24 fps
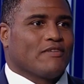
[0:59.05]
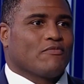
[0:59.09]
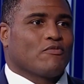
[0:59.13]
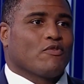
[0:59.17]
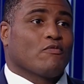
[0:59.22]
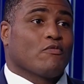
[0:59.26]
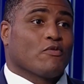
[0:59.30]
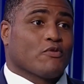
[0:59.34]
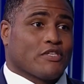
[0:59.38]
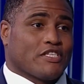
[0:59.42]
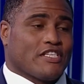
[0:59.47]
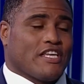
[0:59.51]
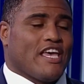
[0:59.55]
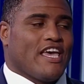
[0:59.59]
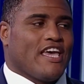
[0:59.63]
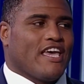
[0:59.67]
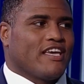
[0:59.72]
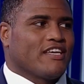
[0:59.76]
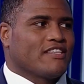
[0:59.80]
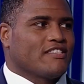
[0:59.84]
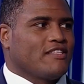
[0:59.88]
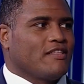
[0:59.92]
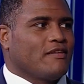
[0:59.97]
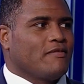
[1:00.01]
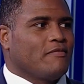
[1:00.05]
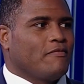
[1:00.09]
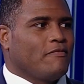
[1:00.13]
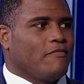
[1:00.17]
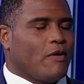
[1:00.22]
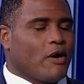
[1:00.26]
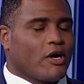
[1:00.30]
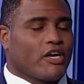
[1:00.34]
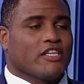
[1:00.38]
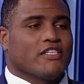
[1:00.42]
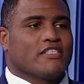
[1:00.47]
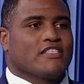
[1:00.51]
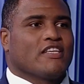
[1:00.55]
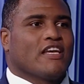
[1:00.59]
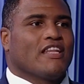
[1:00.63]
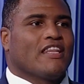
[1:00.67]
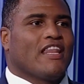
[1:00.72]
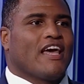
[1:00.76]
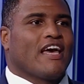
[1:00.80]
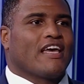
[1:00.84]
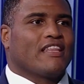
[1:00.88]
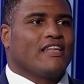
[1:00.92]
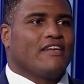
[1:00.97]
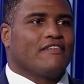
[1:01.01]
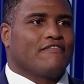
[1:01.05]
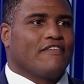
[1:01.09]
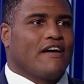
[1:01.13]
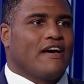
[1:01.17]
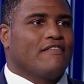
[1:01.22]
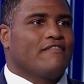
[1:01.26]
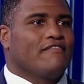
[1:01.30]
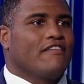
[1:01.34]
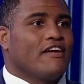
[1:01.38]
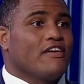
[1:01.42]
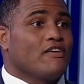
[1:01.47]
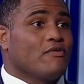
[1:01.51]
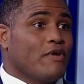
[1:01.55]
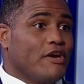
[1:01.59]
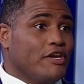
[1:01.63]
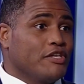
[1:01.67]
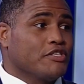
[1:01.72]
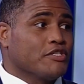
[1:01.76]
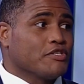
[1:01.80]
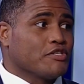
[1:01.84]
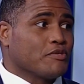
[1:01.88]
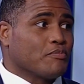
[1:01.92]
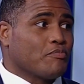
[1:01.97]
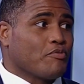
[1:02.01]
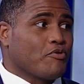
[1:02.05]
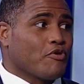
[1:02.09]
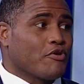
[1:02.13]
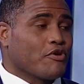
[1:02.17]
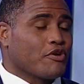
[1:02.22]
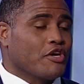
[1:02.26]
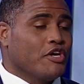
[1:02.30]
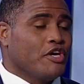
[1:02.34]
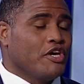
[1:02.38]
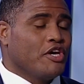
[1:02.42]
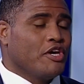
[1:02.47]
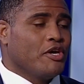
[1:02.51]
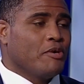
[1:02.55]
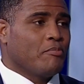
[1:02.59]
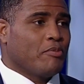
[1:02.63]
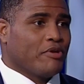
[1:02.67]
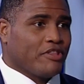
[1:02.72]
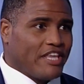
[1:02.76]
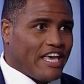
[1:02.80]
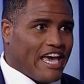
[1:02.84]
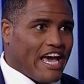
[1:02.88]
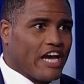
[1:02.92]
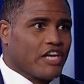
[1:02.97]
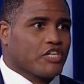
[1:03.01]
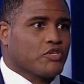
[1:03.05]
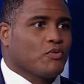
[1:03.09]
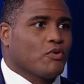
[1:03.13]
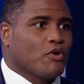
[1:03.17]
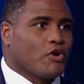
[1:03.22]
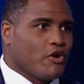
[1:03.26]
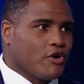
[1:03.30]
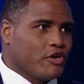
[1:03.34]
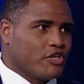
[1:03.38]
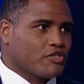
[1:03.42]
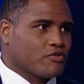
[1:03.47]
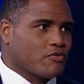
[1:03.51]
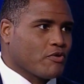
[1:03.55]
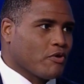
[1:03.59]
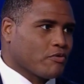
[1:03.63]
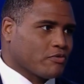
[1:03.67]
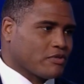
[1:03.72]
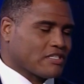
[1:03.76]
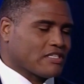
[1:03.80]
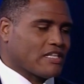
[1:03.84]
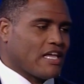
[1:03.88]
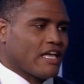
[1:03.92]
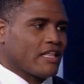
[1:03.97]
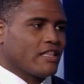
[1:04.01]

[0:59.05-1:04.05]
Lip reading: And what we're saying is the market is unlikely to find valuation support, but the actual earnings growth is